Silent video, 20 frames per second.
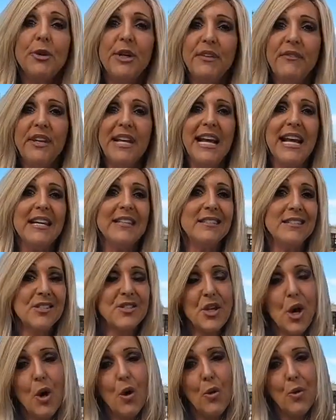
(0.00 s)
even has
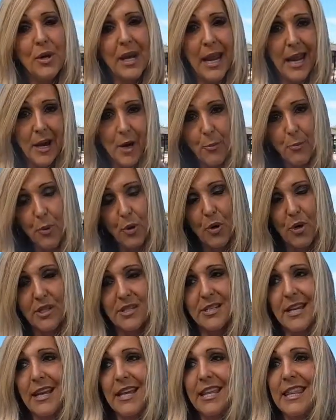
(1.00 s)
its own
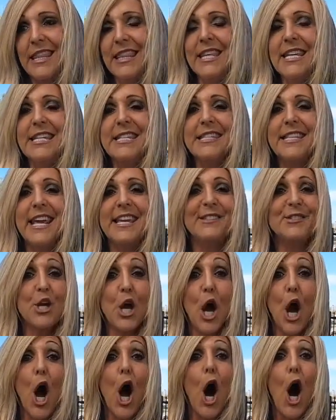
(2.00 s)
airport. This is
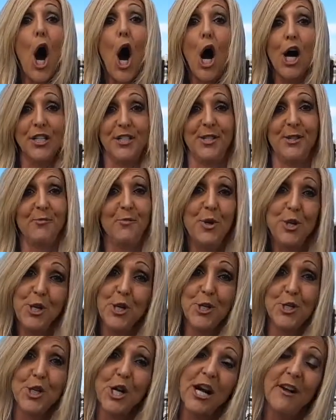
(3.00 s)
awesome when
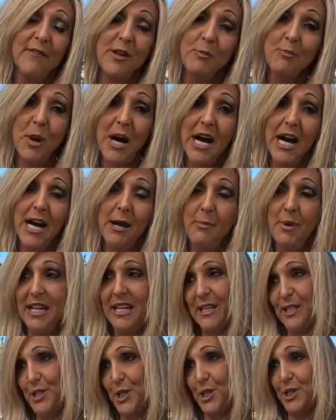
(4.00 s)
you're driving by
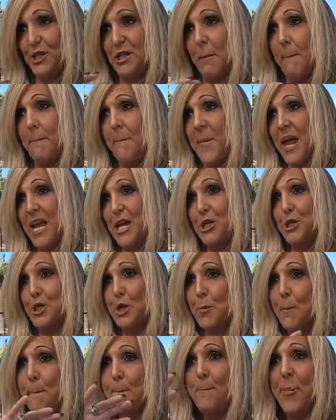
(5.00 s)
because it's the
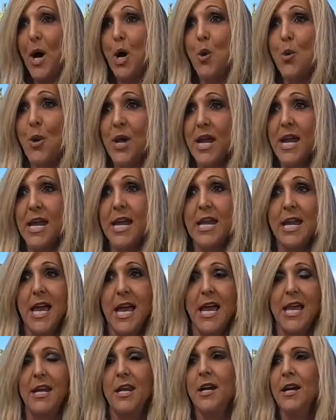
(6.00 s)
major Boeing
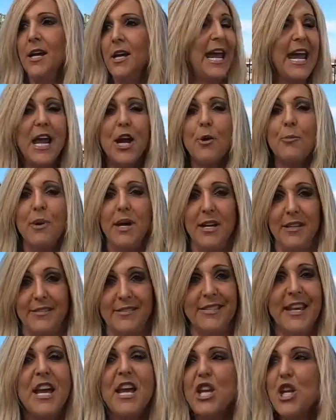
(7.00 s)
and
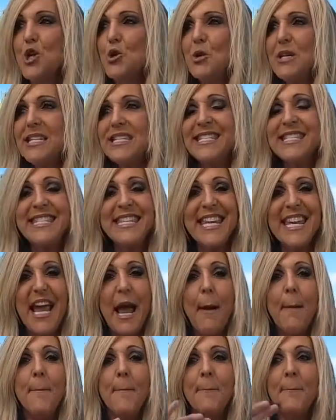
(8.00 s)
Airbus. You can see
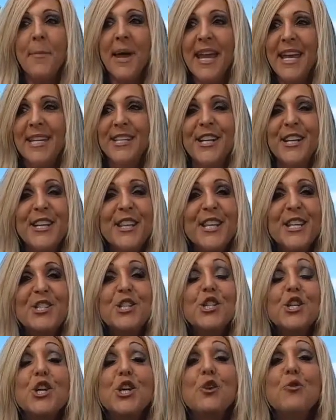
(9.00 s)
major
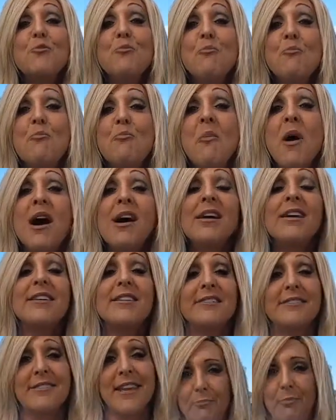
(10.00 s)
these
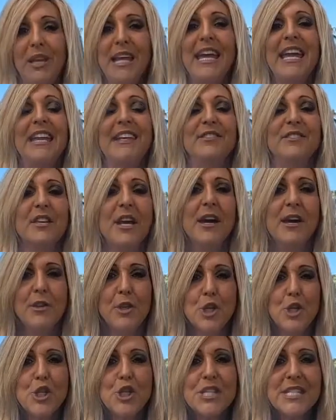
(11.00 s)
humongous planes
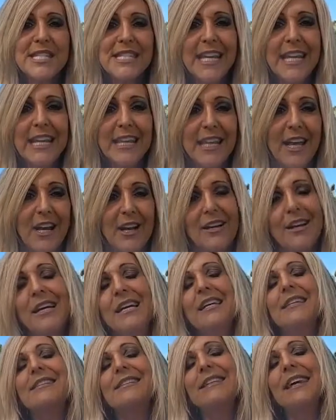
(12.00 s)
that are just sitting there
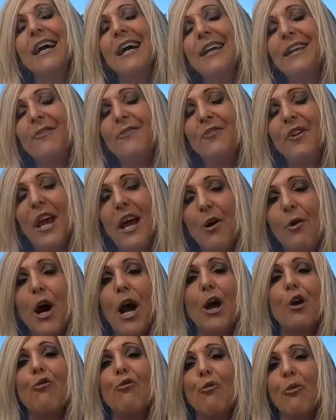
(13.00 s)
kind of now
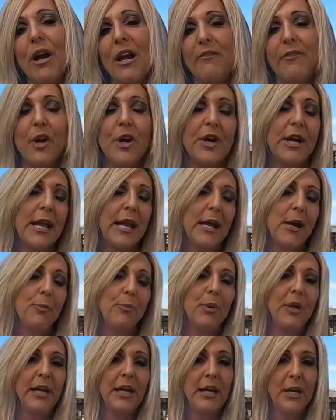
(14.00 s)
a graveyard, an
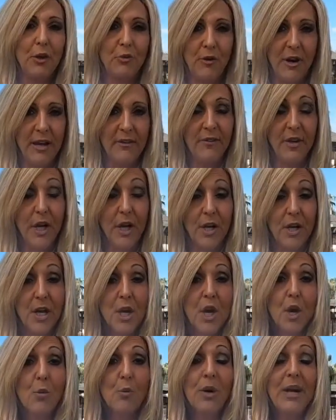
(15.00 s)
airplane graveyard.
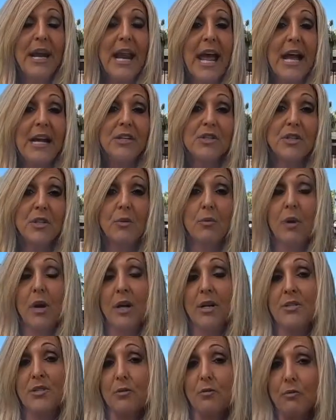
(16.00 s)
What it actually
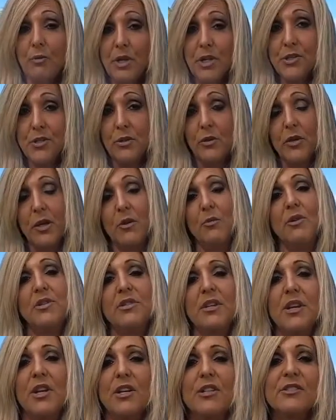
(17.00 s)
was originally was
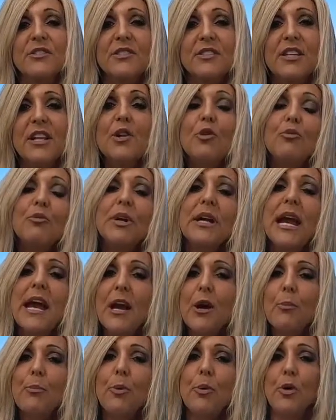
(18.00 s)
an auxiliary
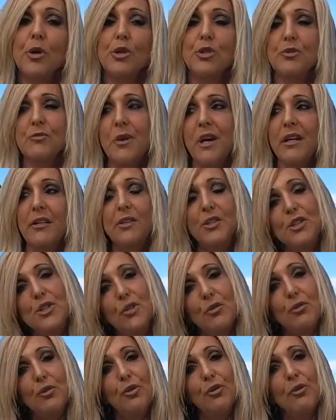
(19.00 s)
airport directly
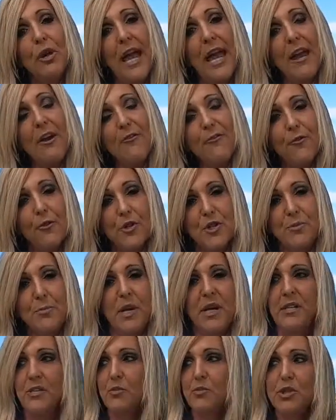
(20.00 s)
to Luke Air Force
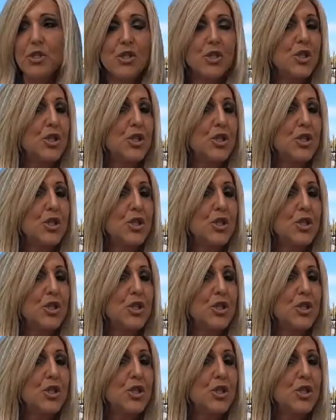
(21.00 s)
Base, which is